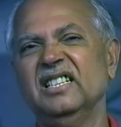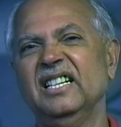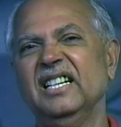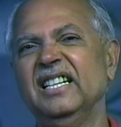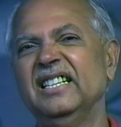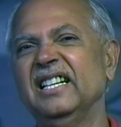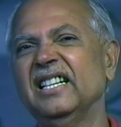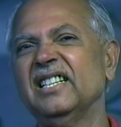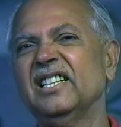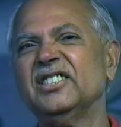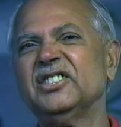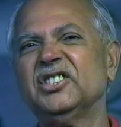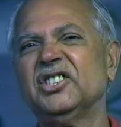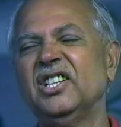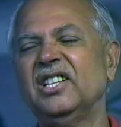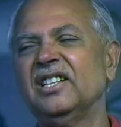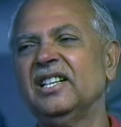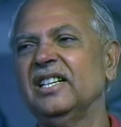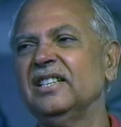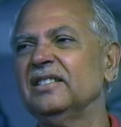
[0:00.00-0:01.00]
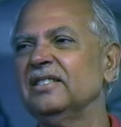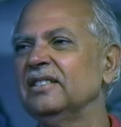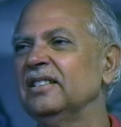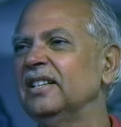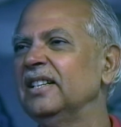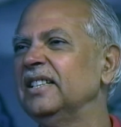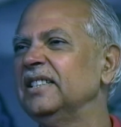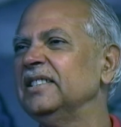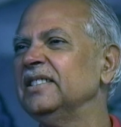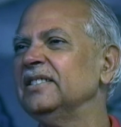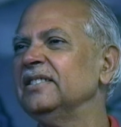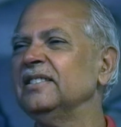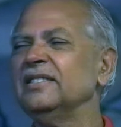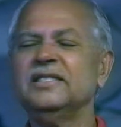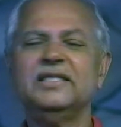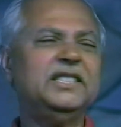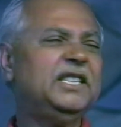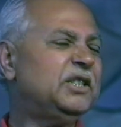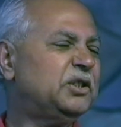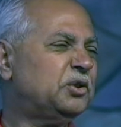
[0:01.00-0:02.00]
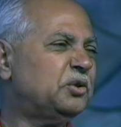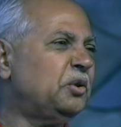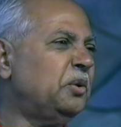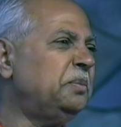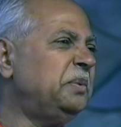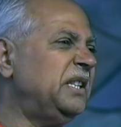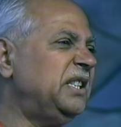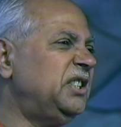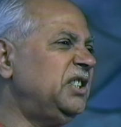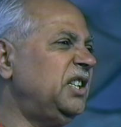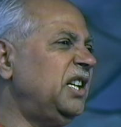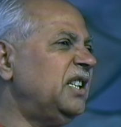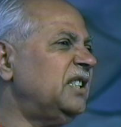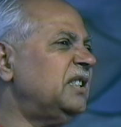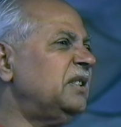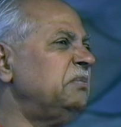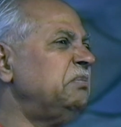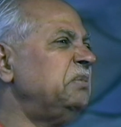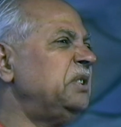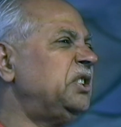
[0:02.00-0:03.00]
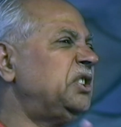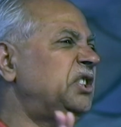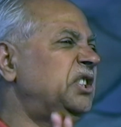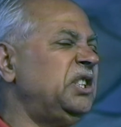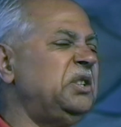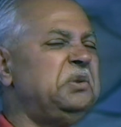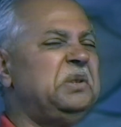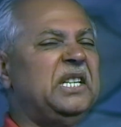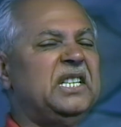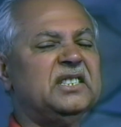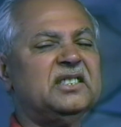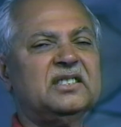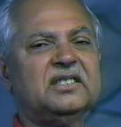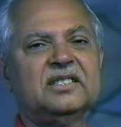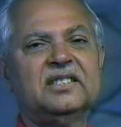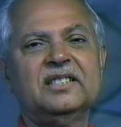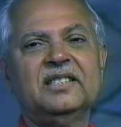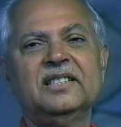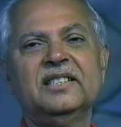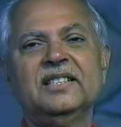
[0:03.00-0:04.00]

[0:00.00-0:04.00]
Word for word: another children disobedient, mischievous.